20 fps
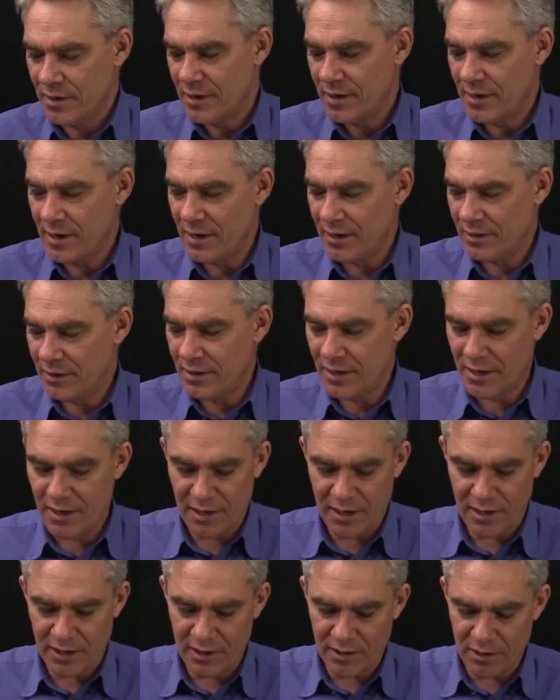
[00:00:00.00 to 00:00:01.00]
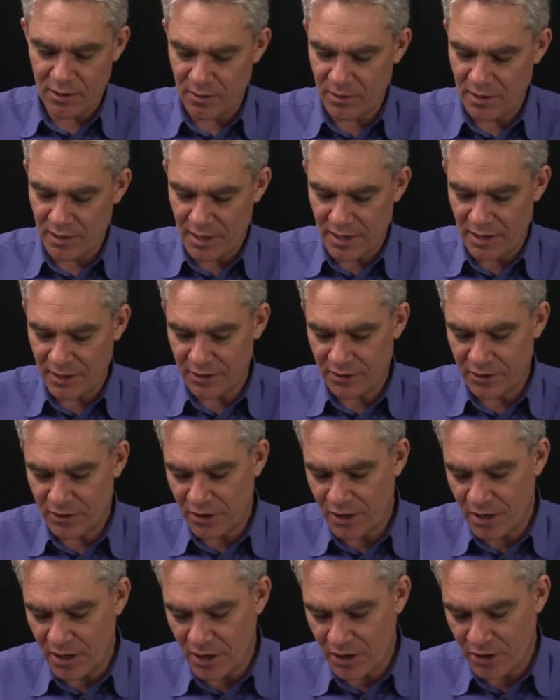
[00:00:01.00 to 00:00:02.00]
and then I'm going to
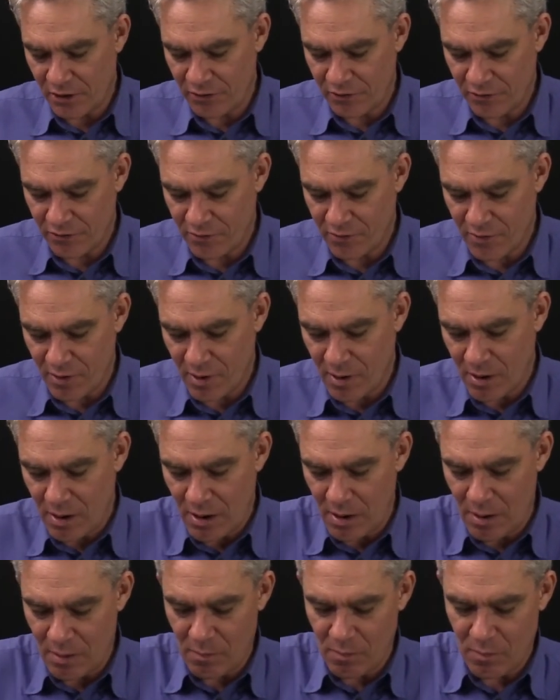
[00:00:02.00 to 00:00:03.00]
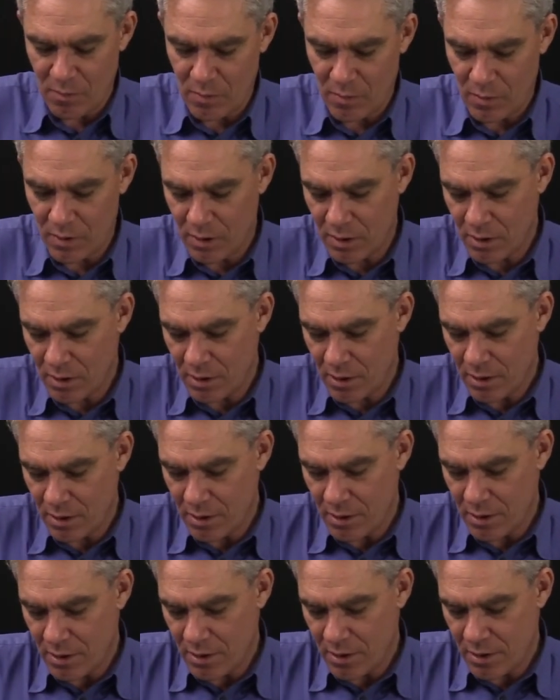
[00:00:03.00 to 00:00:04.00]
go from
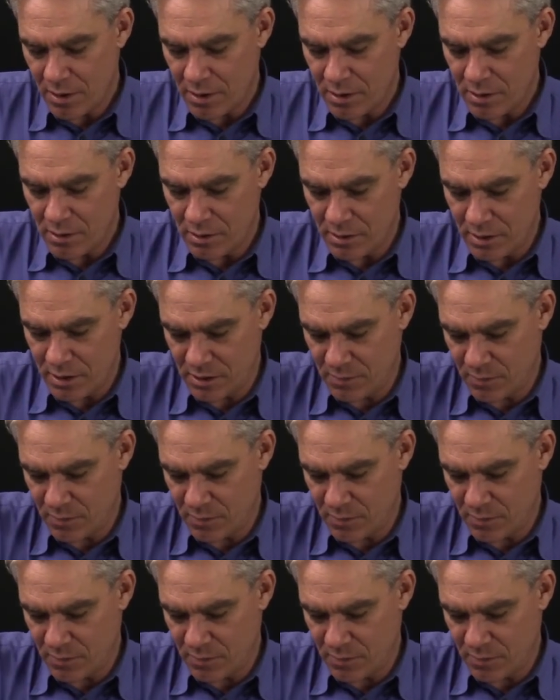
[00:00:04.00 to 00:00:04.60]
this